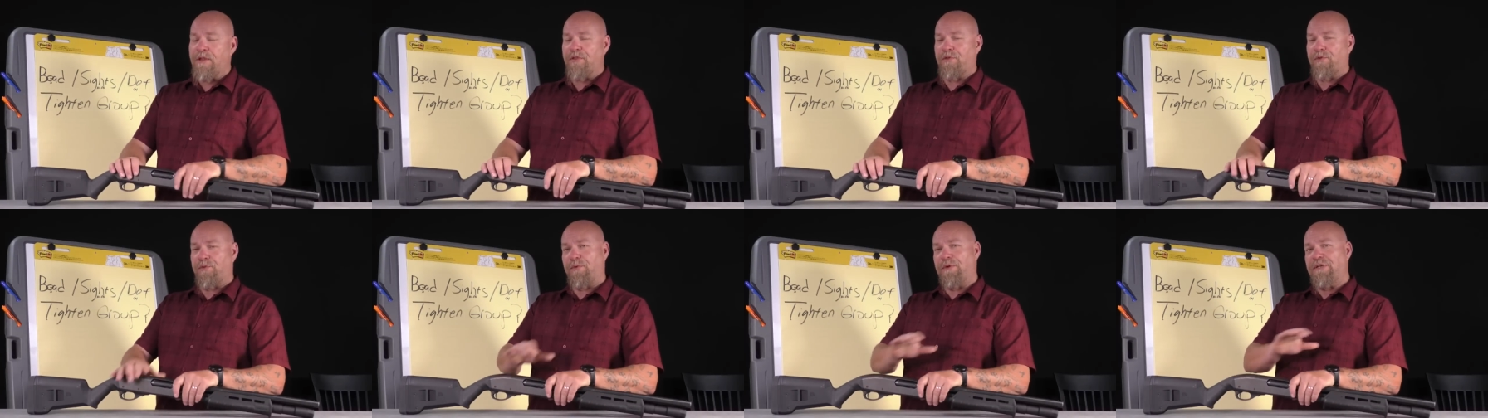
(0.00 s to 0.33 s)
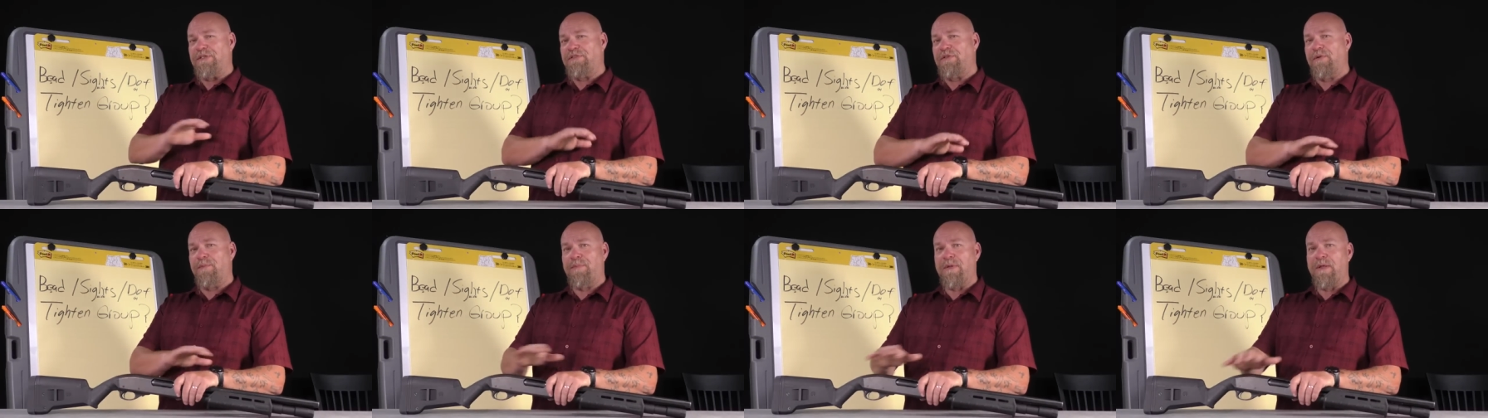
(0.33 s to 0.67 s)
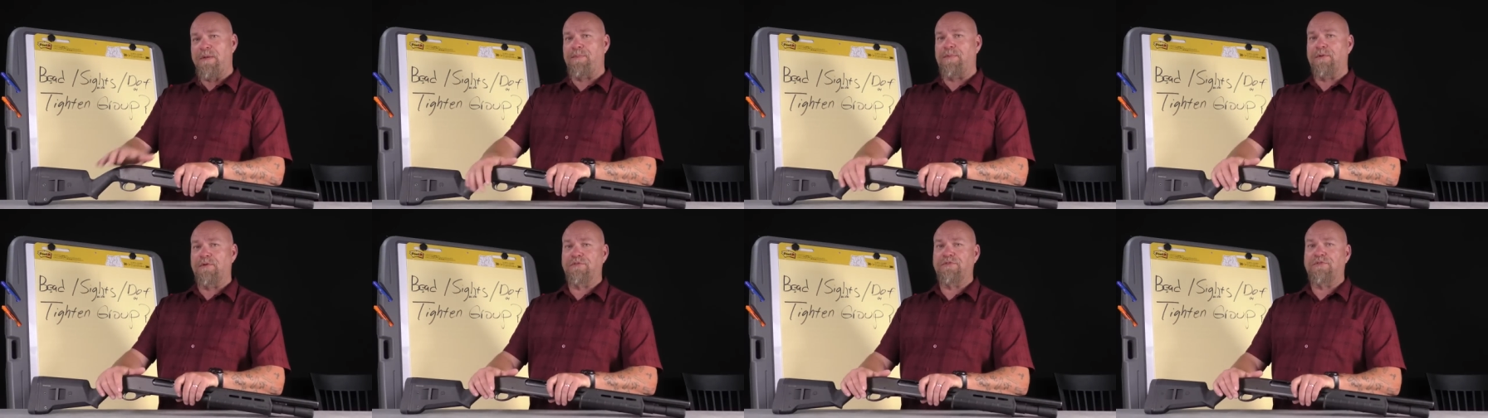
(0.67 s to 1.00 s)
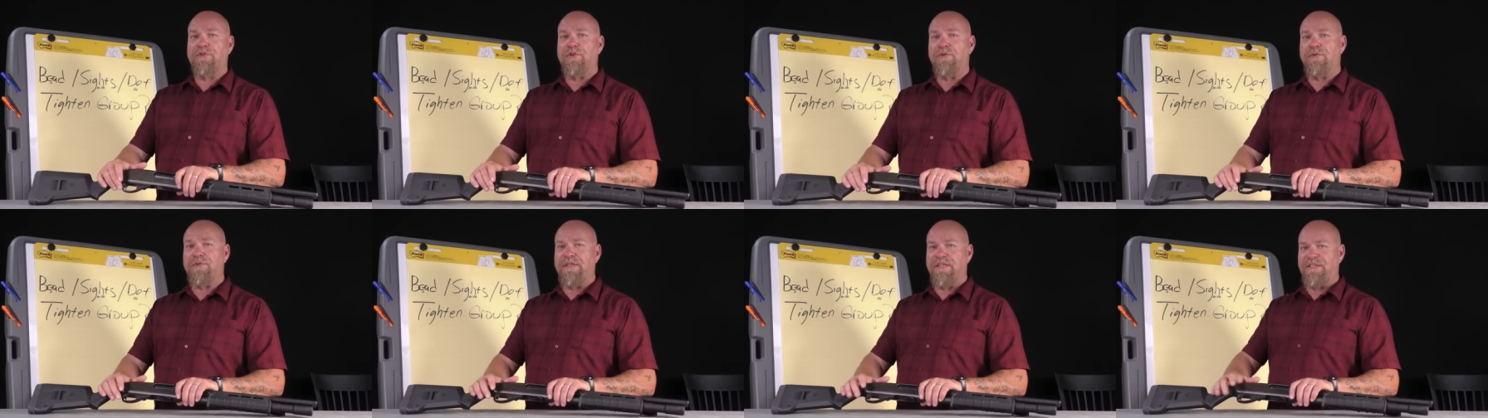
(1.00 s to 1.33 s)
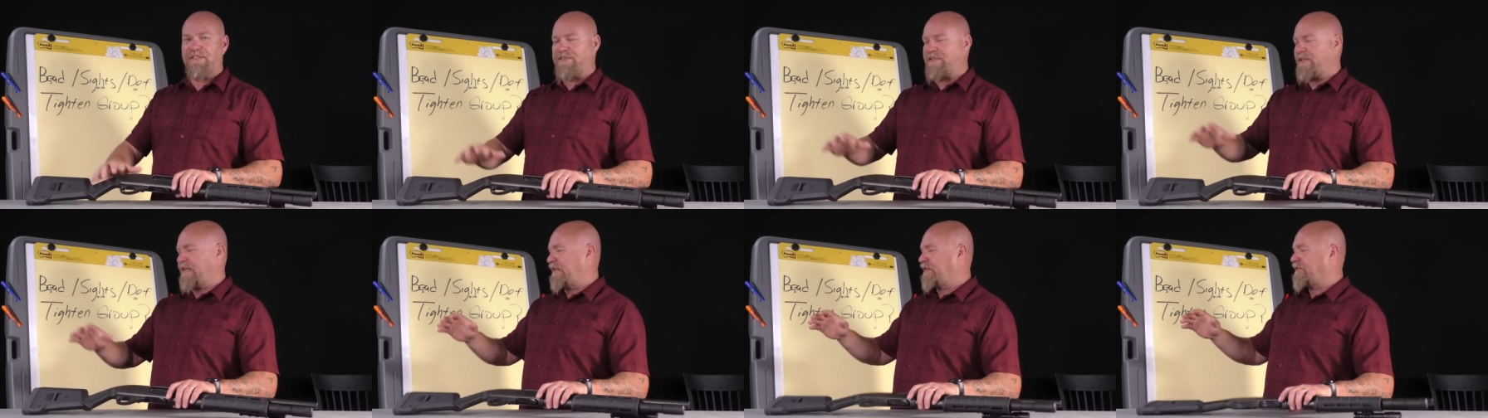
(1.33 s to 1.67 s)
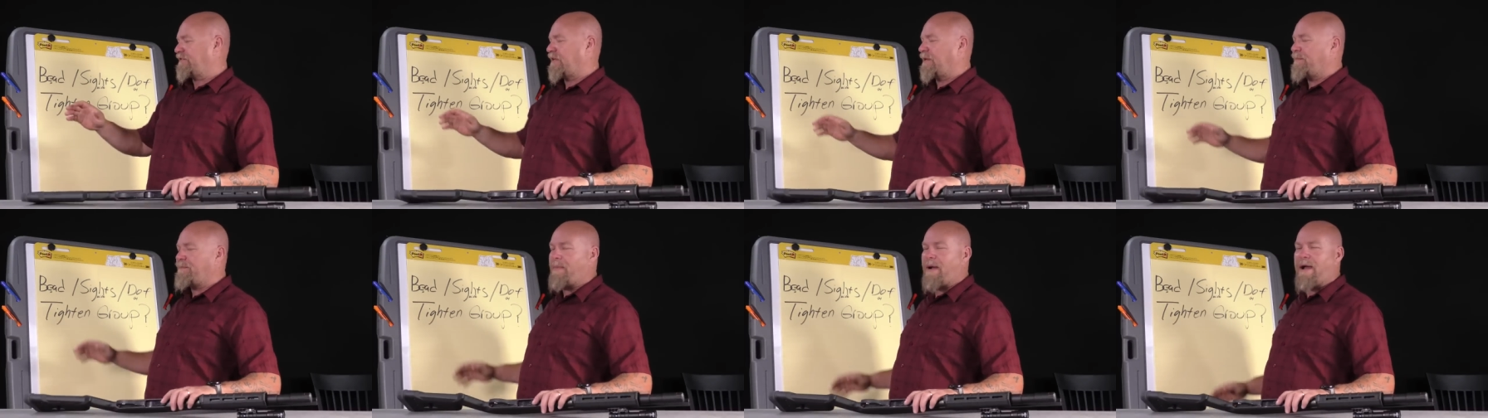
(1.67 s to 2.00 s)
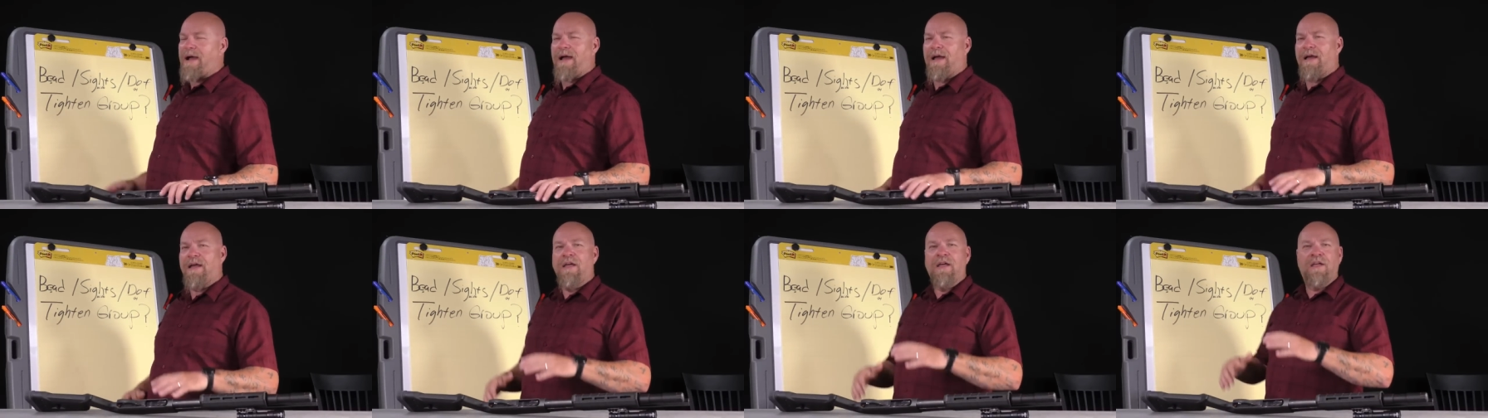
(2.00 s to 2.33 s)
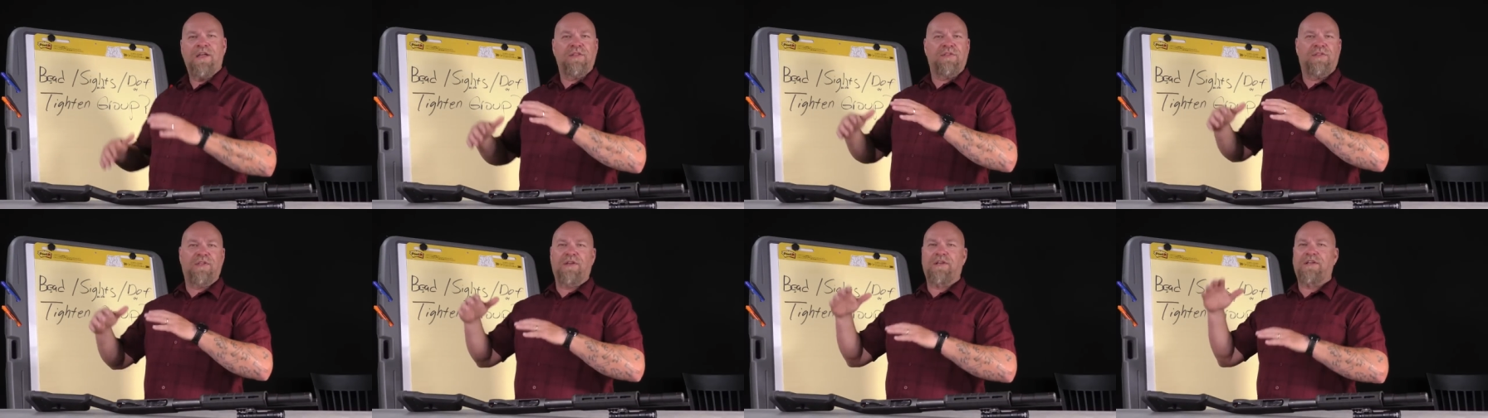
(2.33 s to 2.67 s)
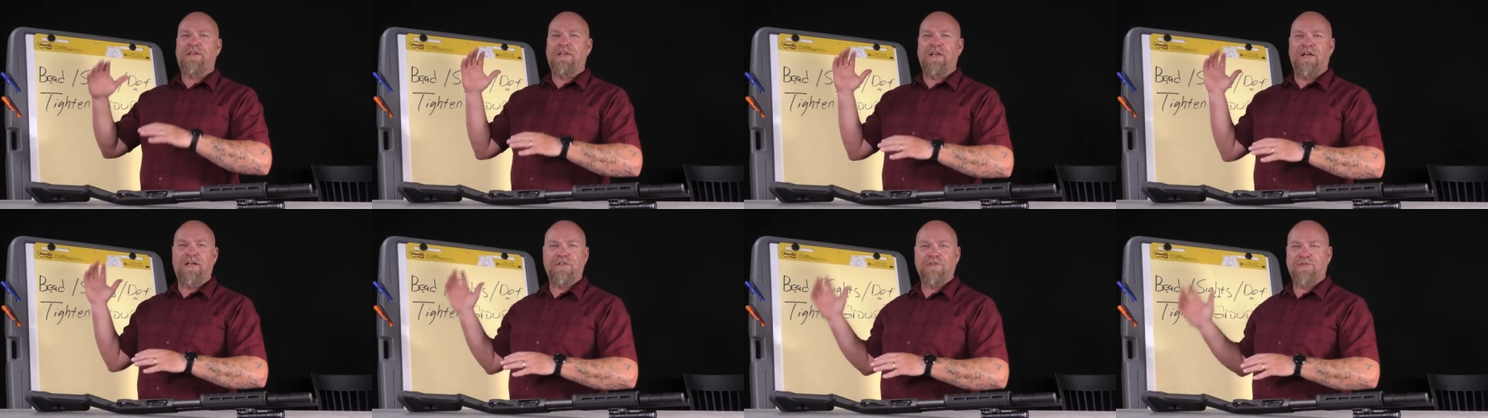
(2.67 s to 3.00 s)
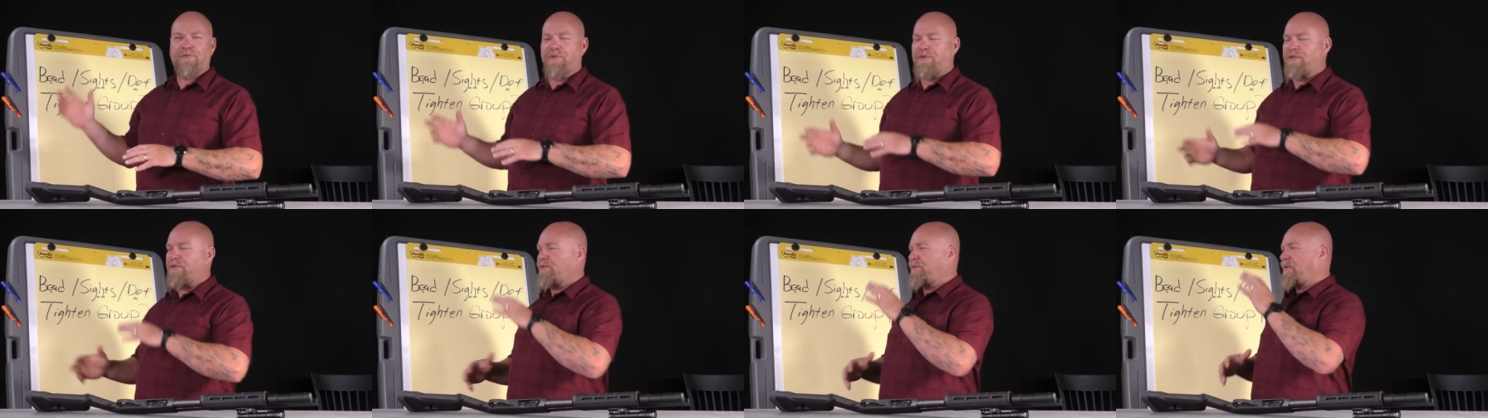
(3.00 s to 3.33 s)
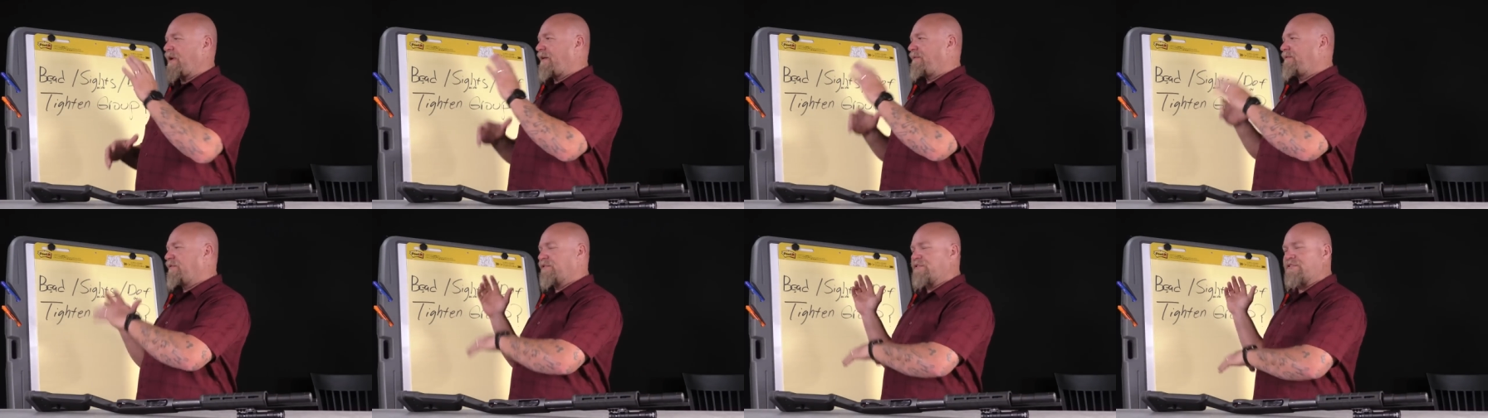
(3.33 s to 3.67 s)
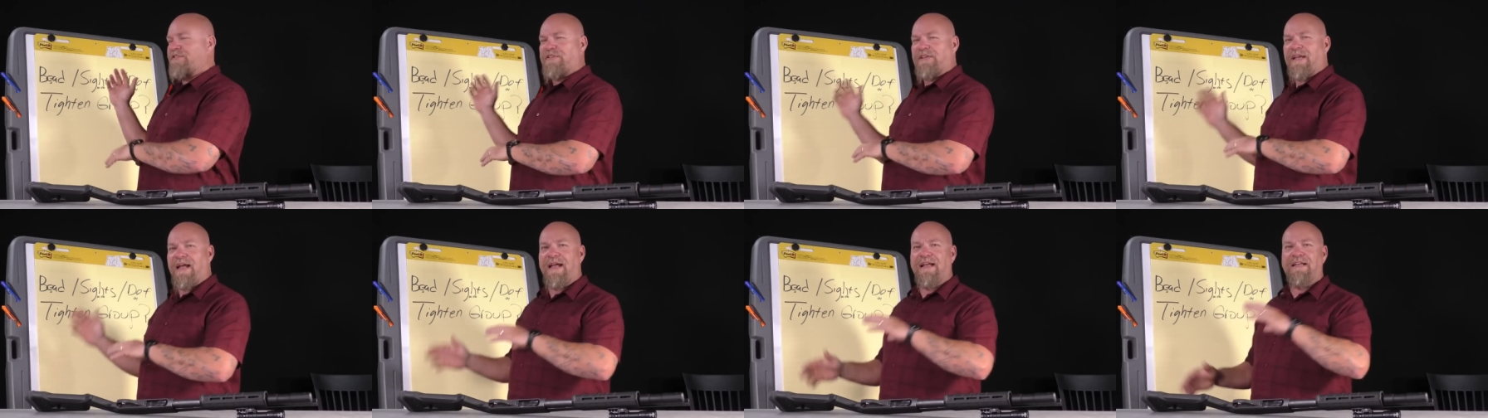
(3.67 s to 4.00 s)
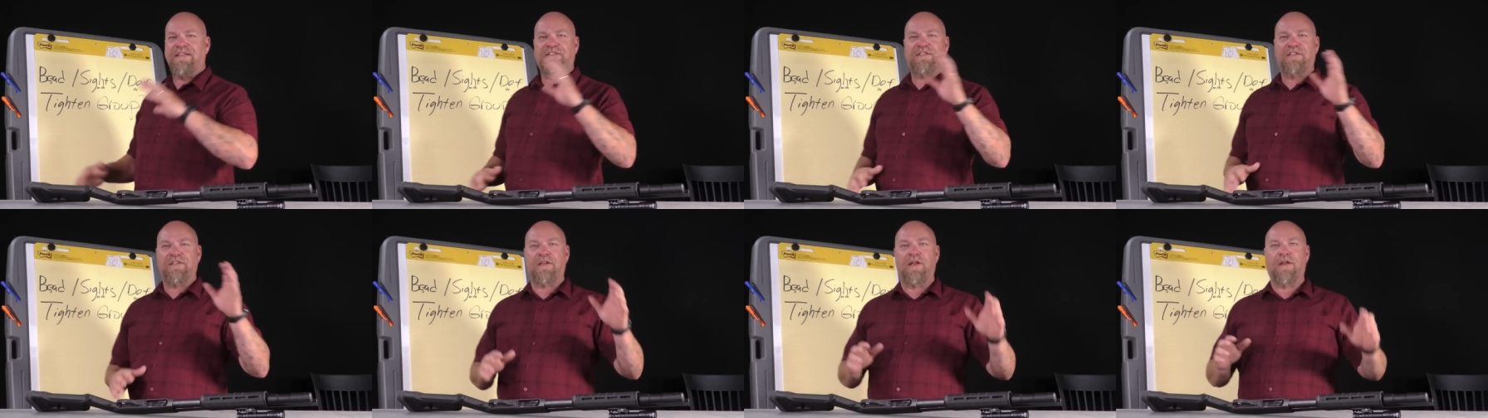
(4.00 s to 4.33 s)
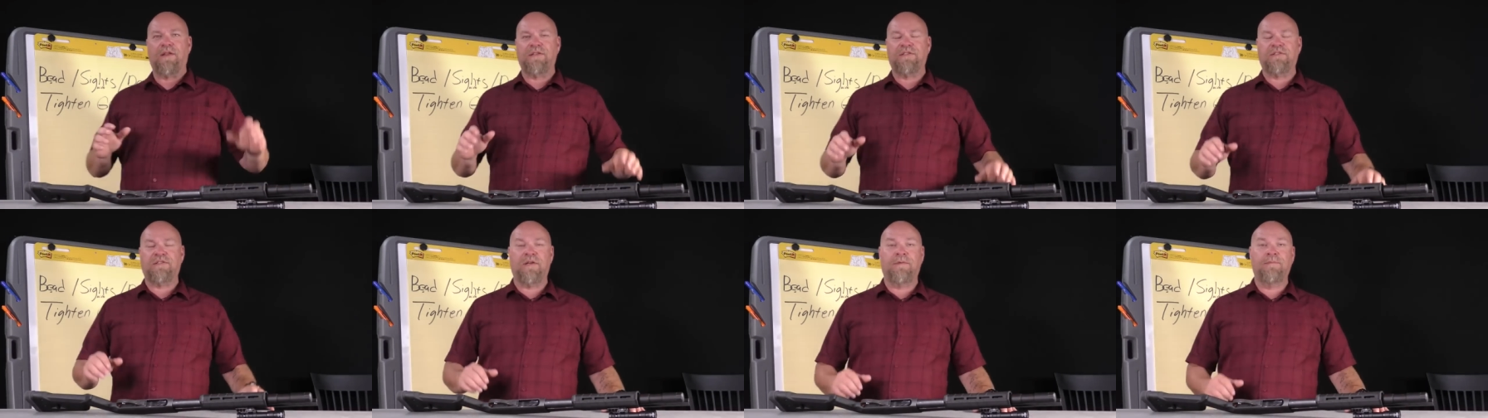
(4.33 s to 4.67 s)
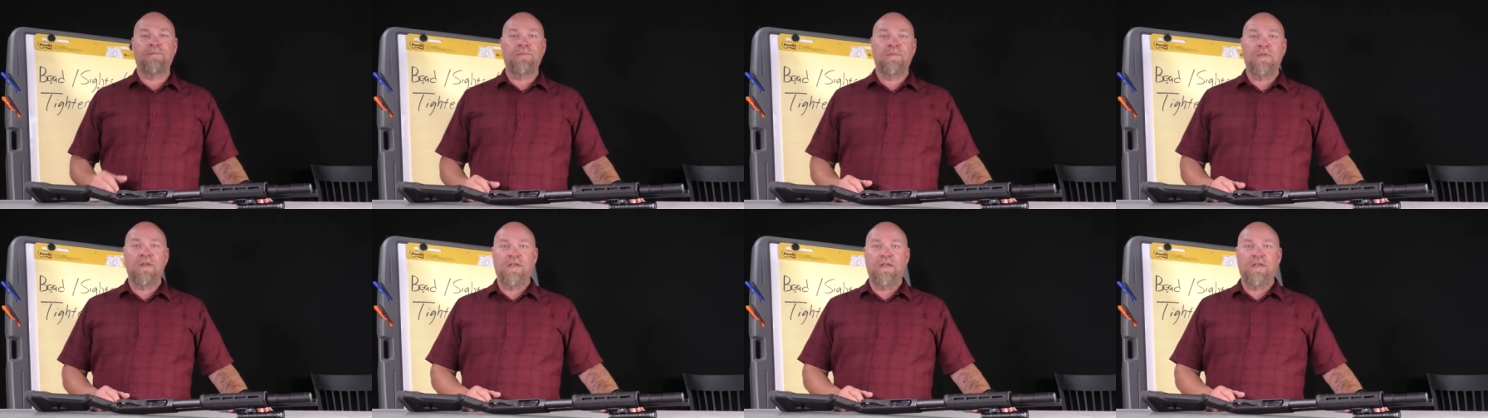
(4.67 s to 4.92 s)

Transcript: The reason people do these things, they buy the guns with the rifled sights and all that stuff,